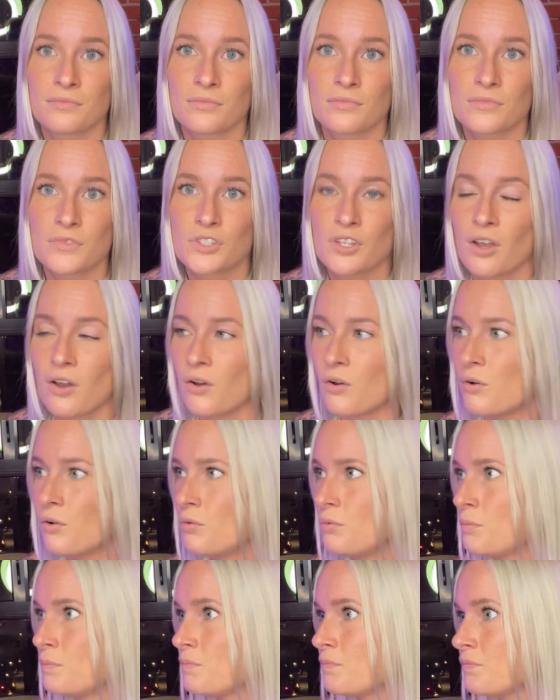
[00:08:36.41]

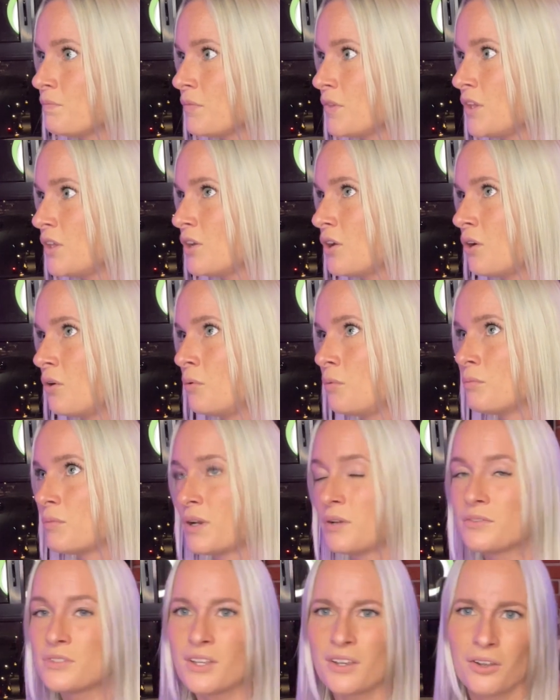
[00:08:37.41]
So, you know, I
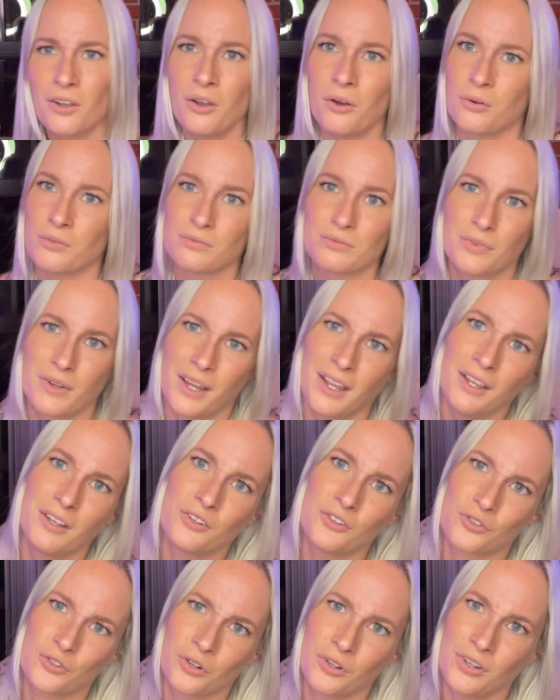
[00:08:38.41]
was like, oh, I
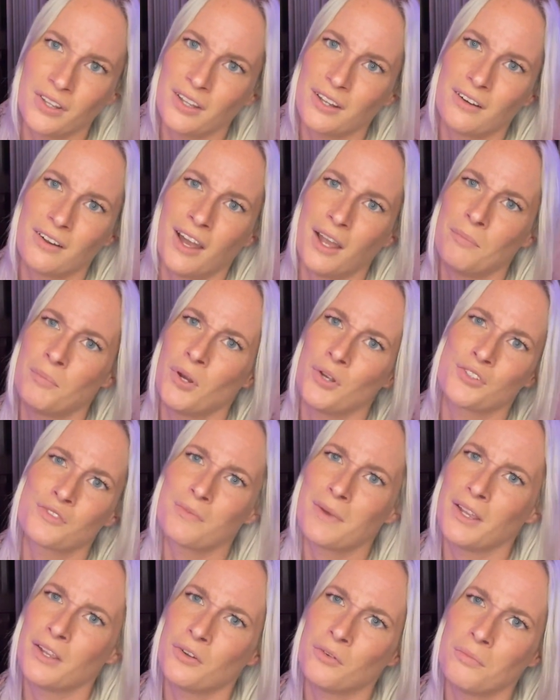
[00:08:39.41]
control it. I post
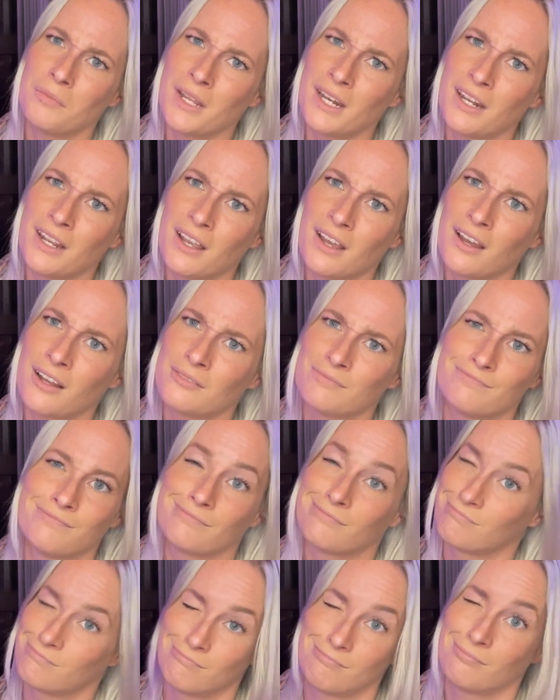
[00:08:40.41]
my own media,
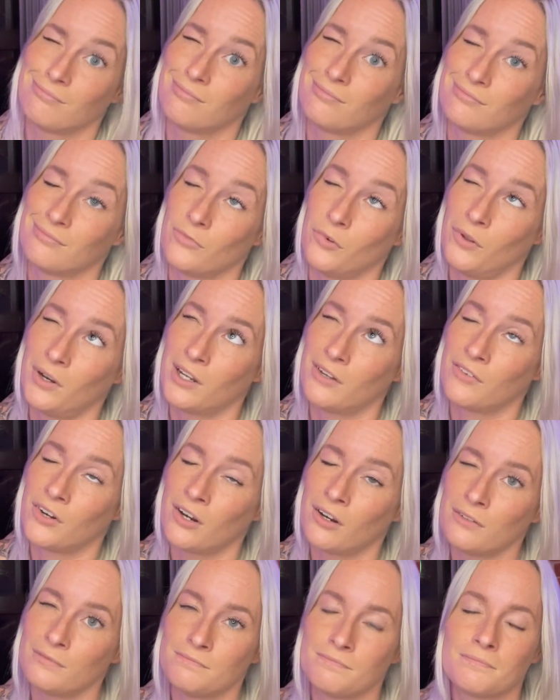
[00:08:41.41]

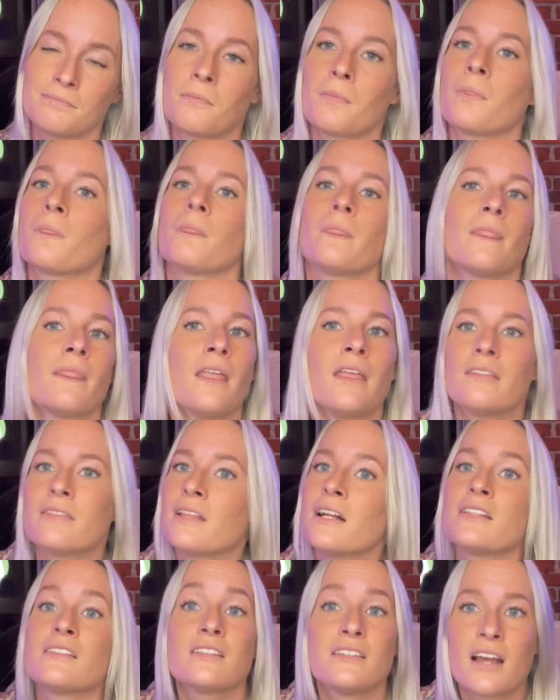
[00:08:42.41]
whatever.
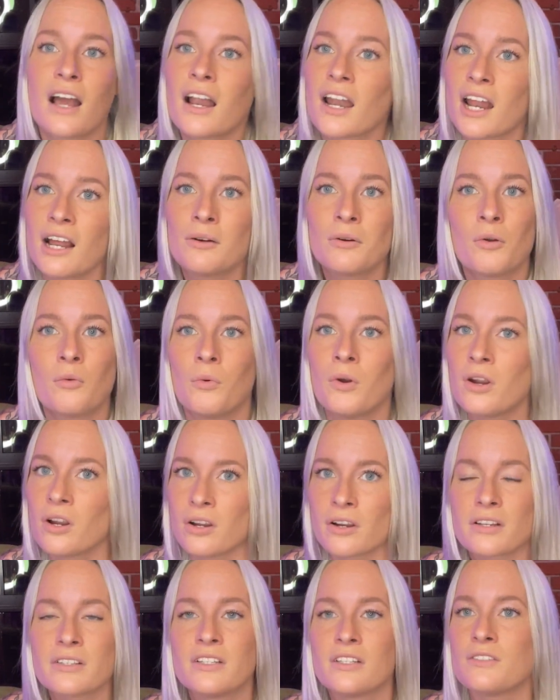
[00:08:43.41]
That's not how it
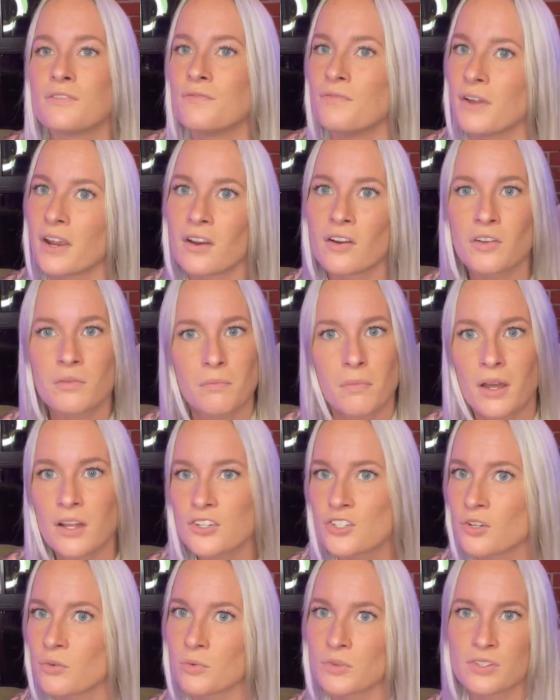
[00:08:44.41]
works. It's very
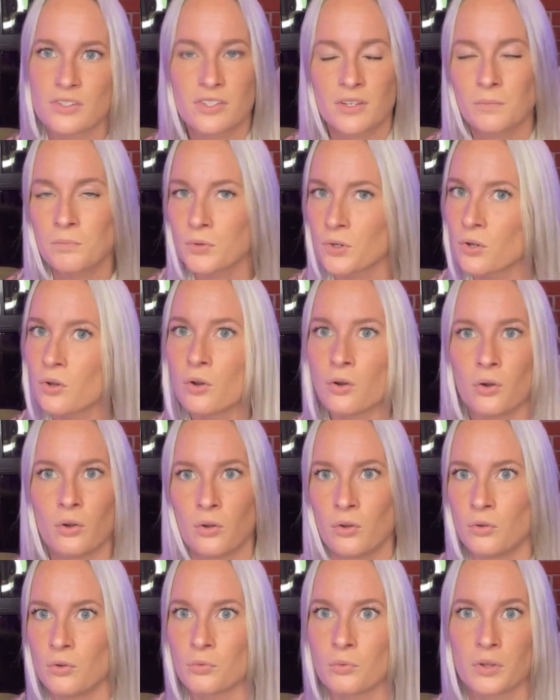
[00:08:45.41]
much a
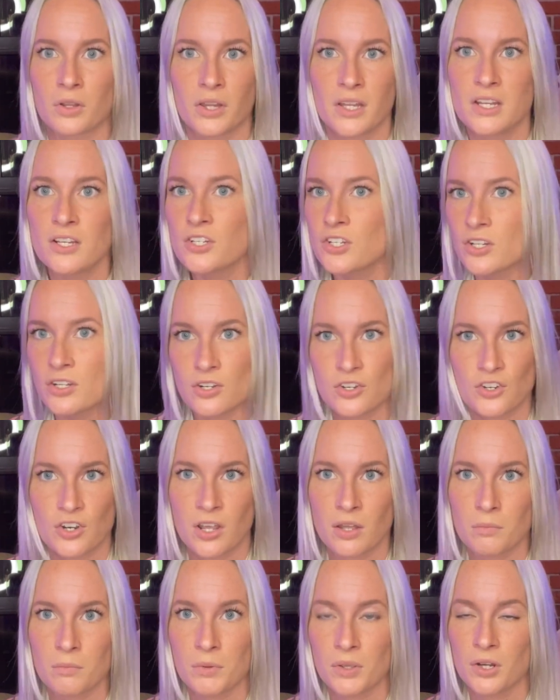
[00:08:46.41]
reciprocal
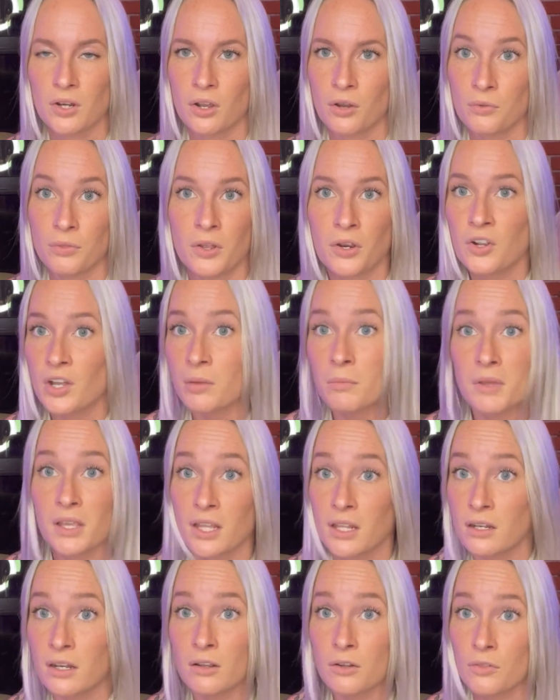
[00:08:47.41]
relationship. You know, they're coming
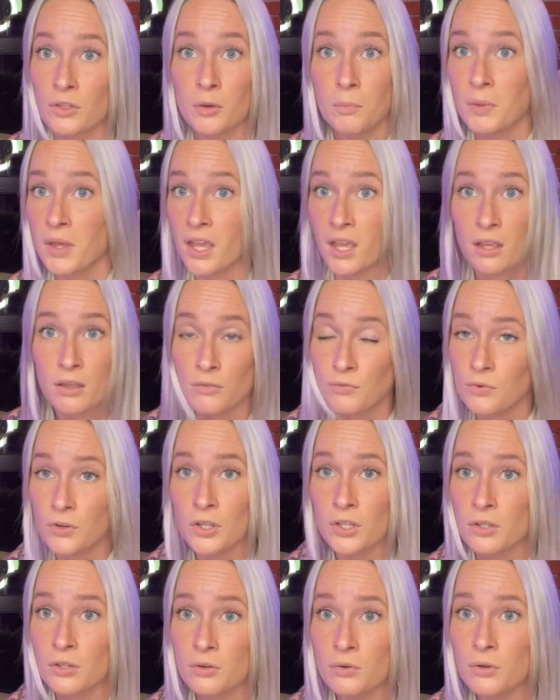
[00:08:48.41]
in here, they're paying for
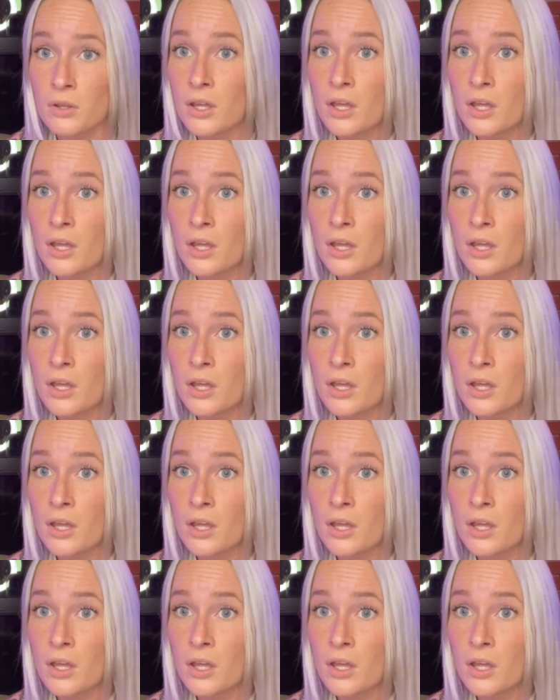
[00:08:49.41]
you.